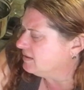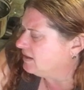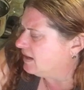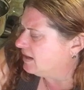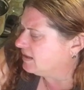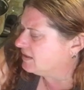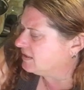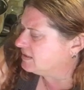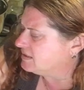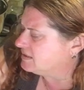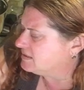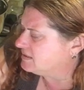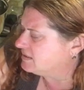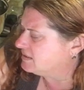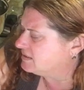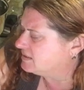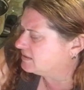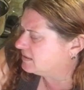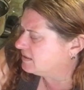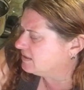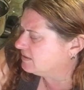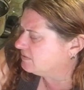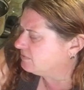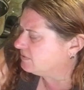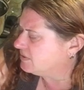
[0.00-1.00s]
I guess this
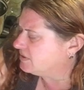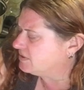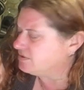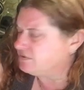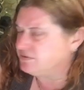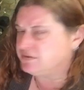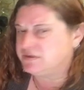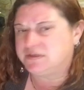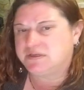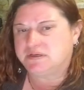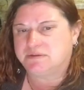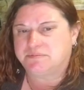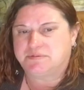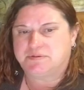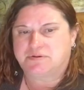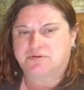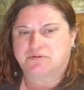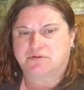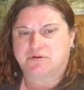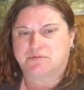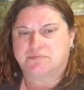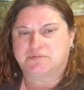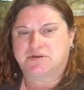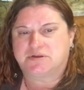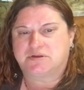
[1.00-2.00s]
can reduce the
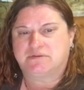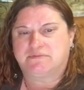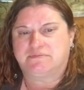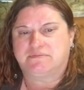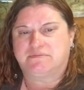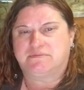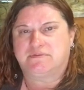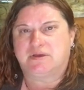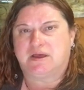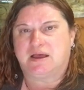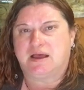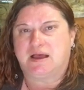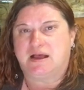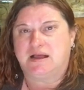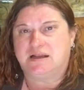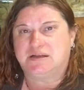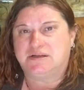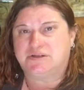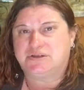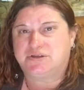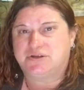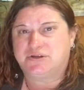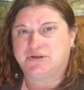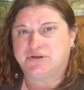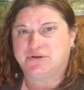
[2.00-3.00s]
absorption of
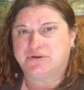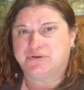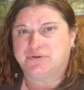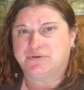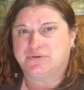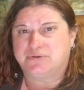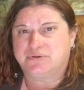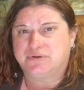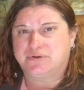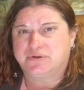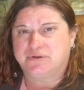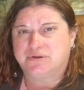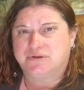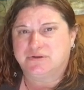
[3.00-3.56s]
that too.